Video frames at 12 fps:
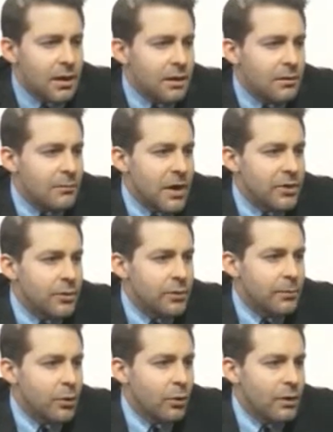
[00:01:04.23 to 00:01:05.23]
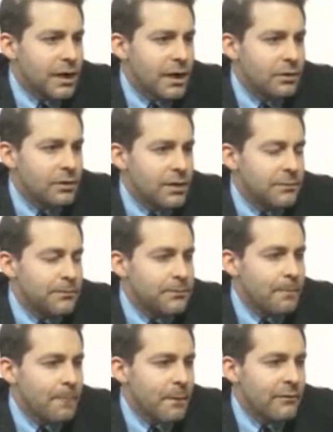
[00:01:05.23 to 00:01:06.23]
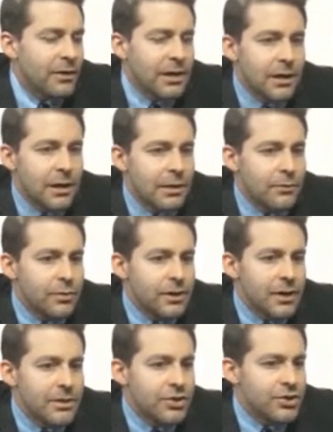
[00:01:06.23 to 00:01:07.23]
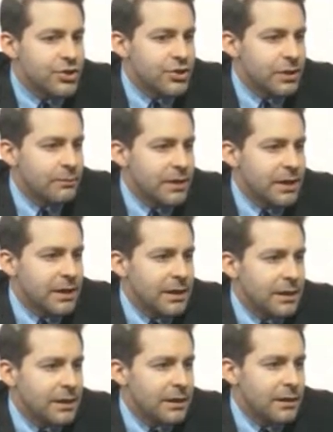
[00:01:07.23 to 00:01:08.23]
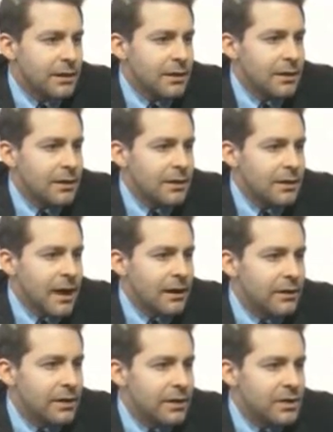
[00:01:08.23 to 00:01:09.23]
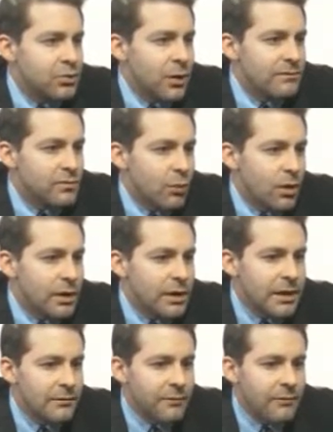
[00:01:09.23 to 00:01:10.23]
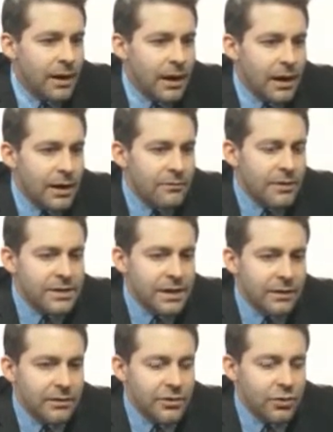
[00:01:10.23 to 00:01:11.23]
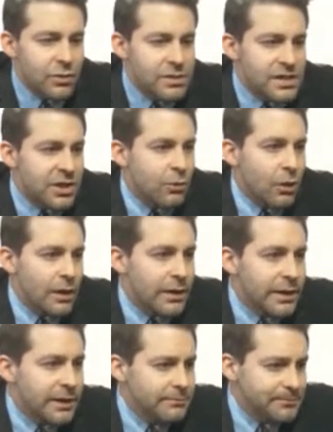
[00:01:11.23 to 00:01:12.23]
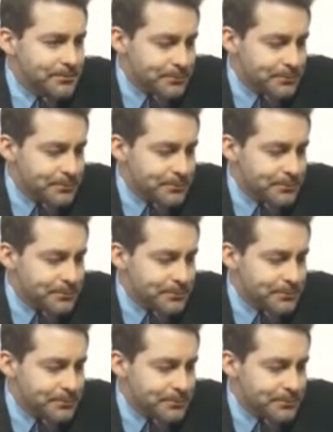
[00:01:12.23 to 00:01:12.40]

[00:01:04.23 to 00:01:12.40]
I do want to point out that a very common relationship in Elliott is waves 1 and 5 tending towards equality.